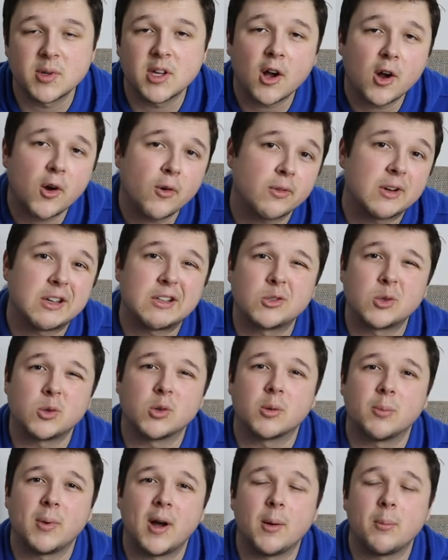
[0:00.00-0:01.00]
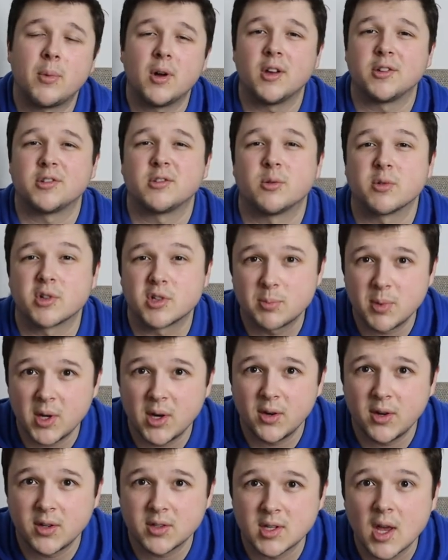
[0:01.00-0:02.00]
we can't really talk about personal
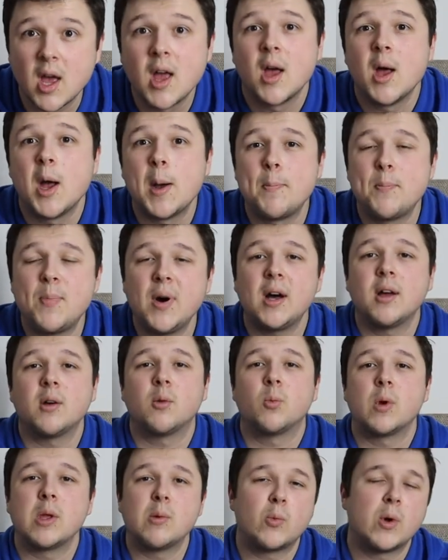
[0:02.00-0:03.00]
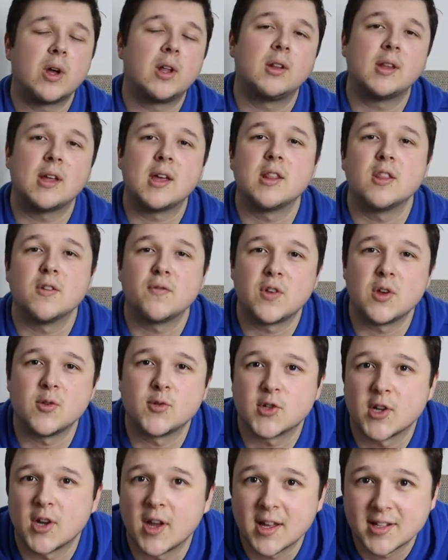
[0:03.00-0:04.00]
experience, but we will in the
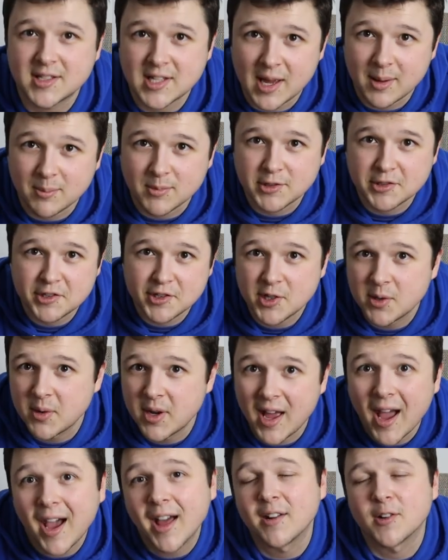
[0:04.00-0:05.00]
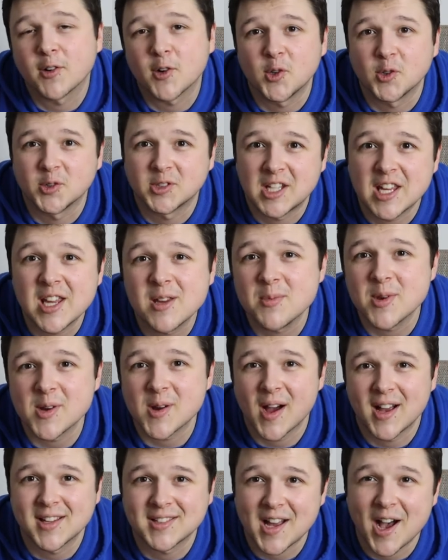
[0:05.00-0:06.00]
future attempt to do it and of course keep you
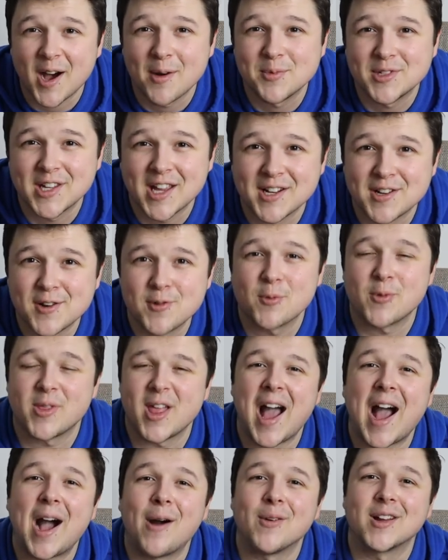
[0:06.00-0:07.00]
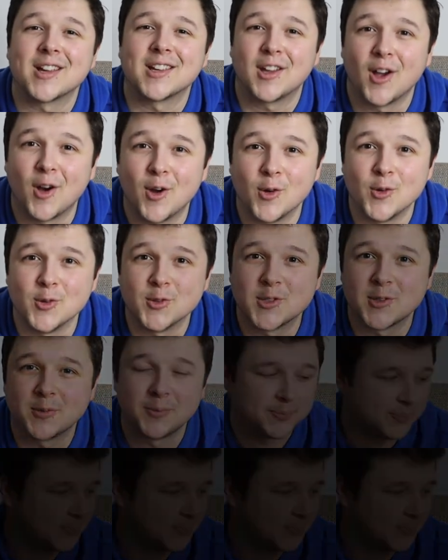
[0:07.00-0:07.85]
guys updated with how it goes.